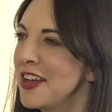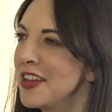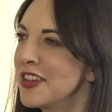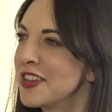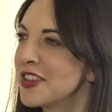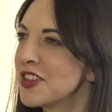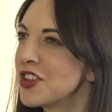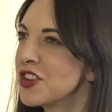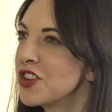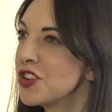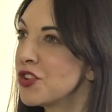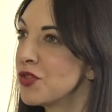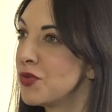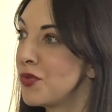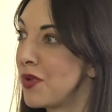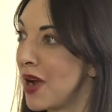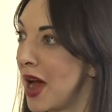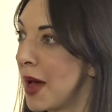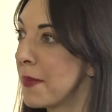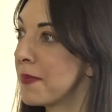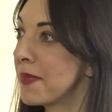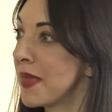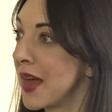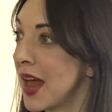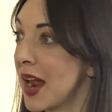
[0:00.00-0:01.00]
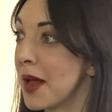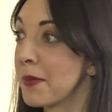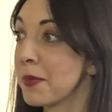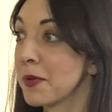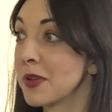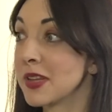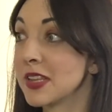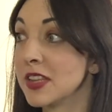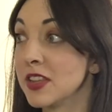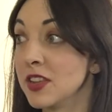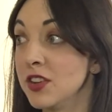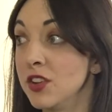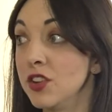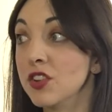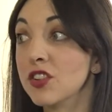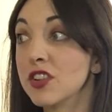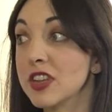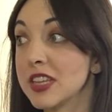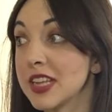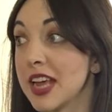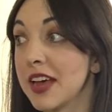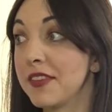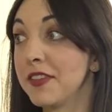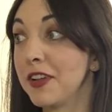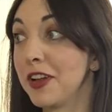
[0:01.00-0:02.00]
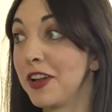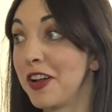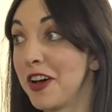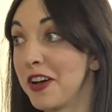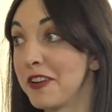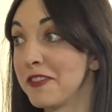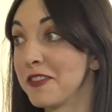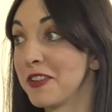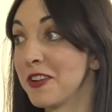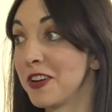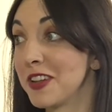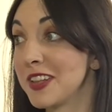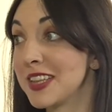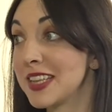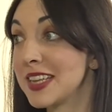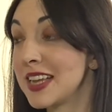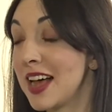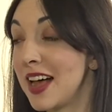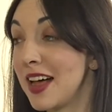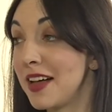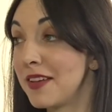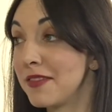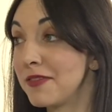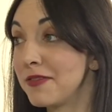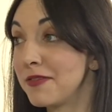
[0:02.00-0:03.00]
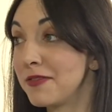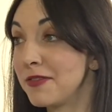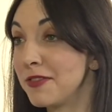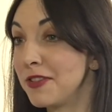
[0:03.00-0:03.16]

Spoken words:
So to wrap that up, because you just gave a lot of good stuff,